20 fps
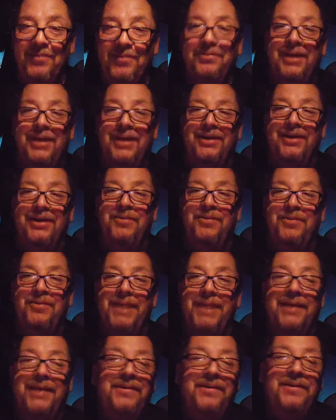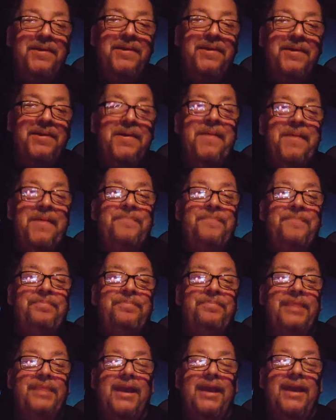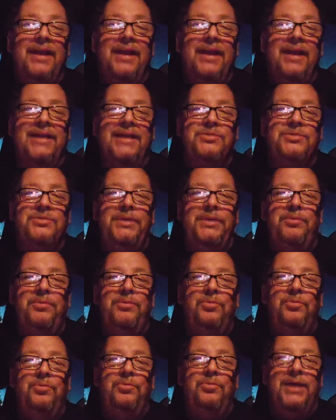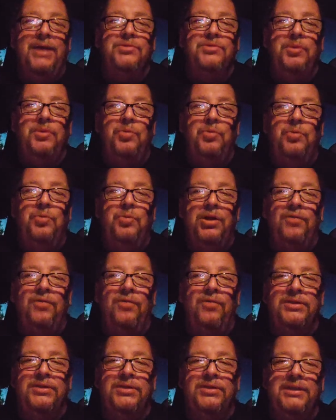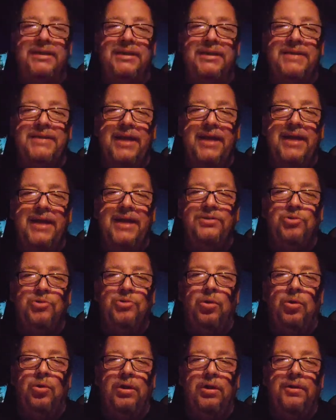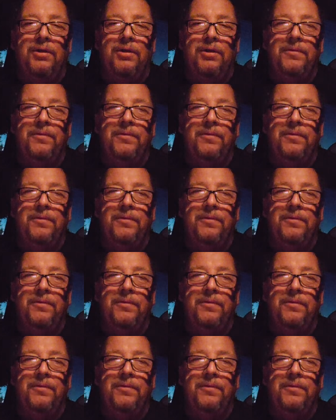I had to go bad. And as we went over to the tent door,